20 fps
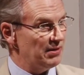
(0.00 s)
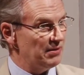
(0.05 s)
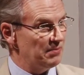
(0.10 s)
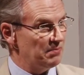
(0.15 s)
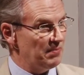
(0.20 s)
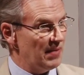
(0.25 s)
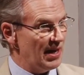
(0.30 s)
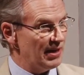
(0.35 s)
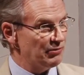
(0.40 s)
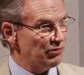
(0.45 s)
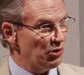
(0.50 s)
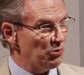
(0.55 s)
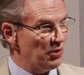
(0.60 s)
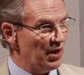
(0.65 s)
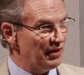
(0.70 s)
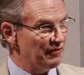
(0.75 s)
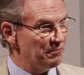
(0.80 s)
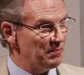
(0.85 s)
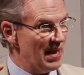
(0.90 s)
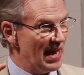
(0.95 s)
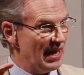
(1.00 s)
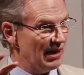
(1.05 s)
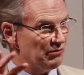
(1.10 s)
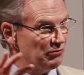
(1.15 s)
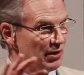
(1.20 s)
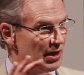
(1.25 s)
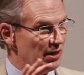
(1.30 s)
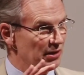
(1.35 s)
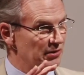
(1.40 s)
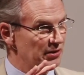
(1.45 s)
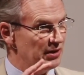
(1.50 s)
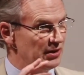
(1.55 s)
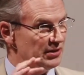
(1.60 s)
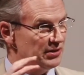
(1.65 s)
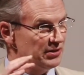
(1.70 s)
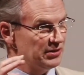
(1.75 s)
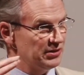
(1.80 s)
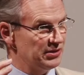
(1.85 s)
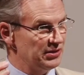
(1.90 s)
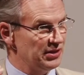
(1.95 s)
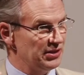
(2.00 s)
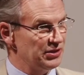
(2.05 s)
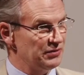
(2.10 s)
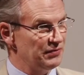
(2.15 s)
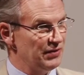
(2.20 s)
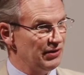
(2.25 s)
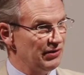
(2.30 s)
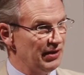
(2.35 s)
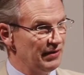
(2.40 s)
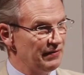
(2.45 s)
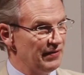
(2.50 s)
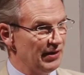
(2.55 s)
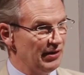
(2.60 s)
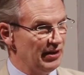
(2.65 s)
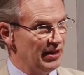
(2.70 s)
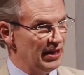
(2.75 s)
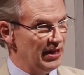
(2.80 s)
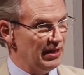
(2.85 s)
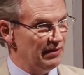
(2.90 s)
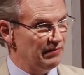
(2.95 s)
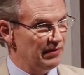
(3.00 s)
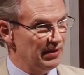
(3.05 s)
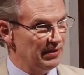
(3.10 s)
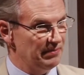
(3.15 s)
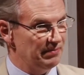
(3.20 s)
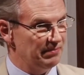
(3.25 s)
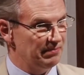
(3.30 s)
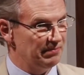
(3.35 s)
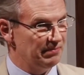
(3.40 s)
microwave background is, is very, very even.